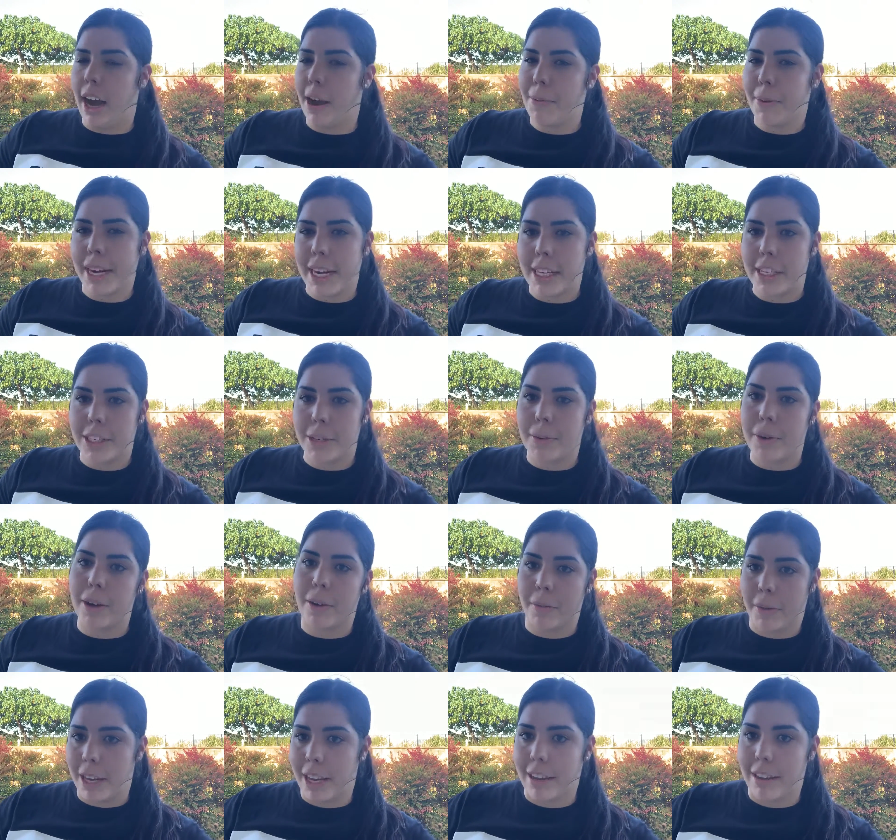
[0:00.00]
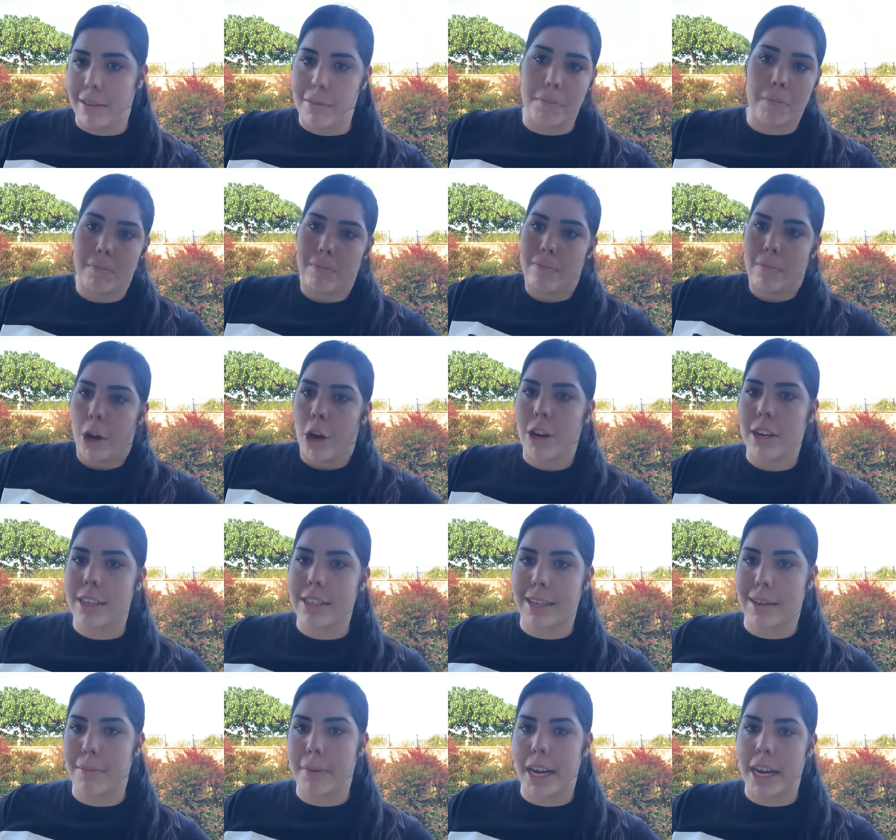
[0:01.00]
I went into it with
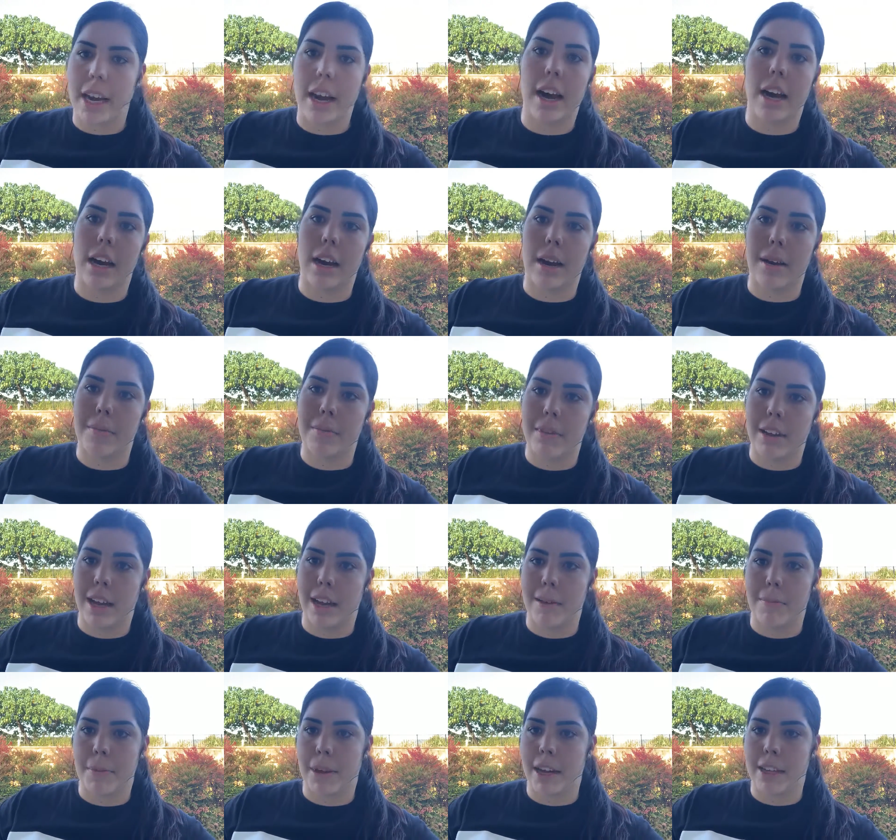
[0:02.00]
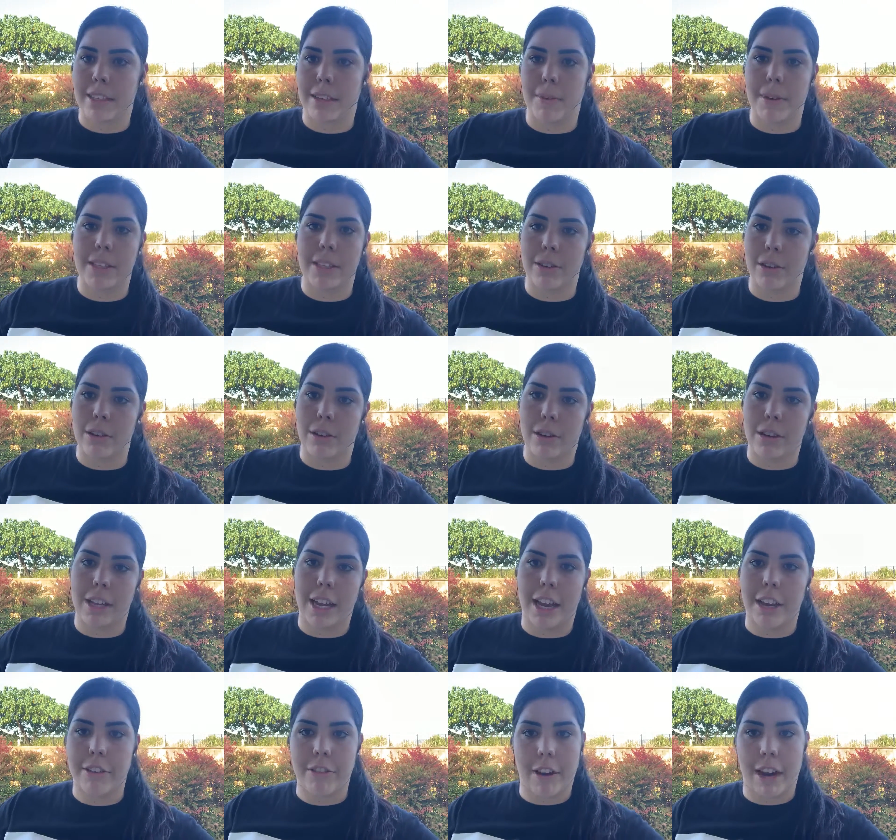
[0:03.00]
honestly my guard up because I always thought
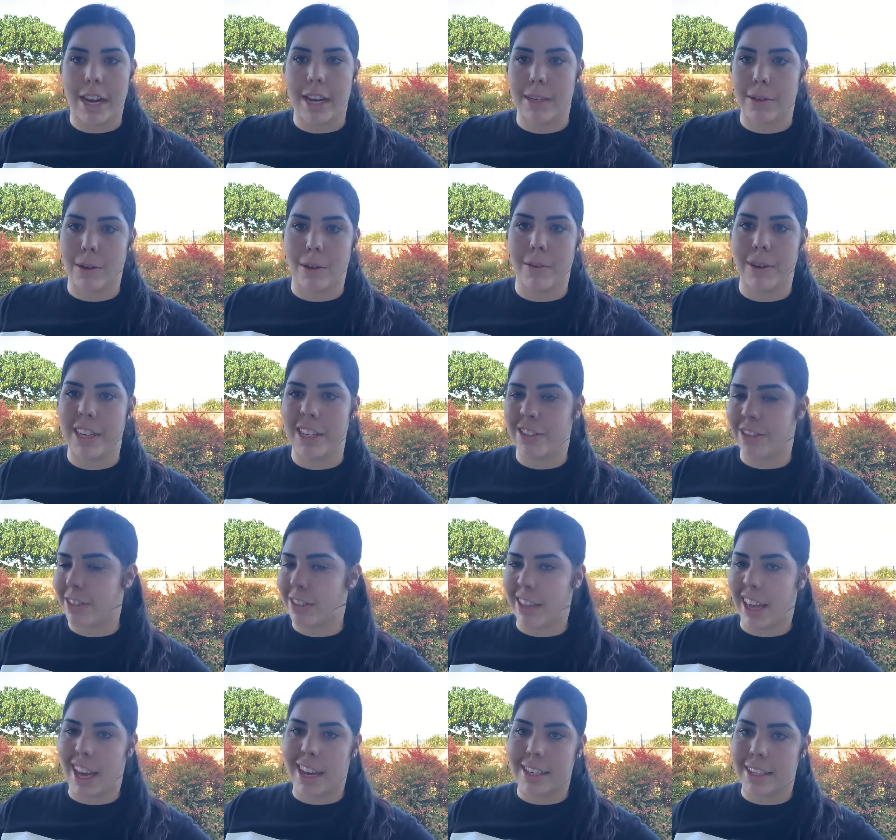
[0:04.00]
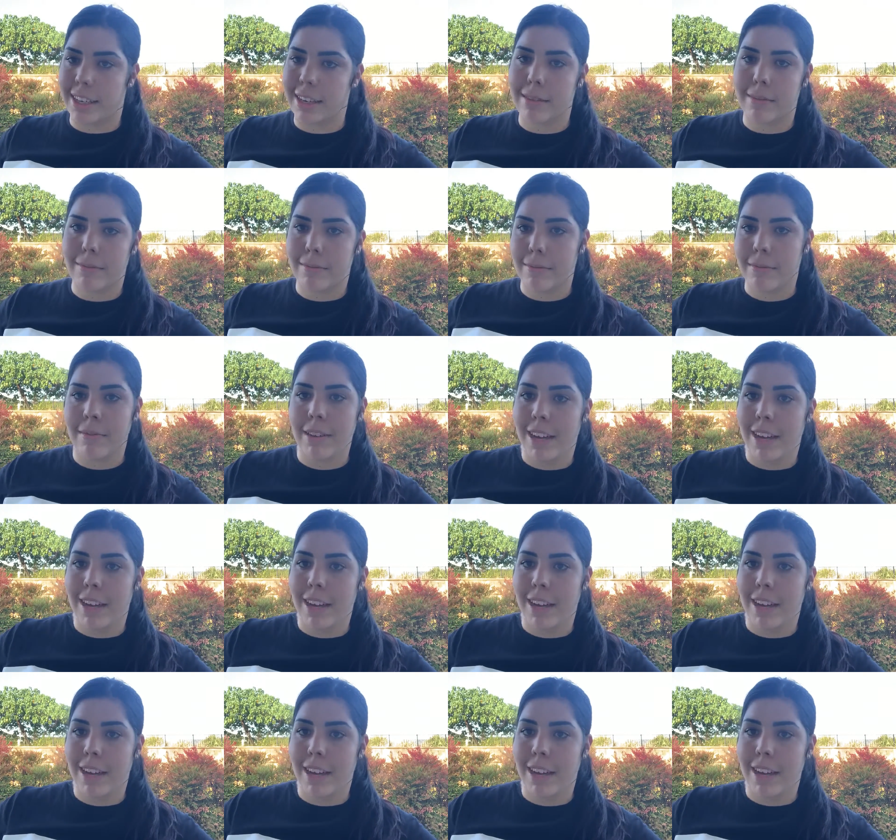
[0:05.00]
online trainers are always just there to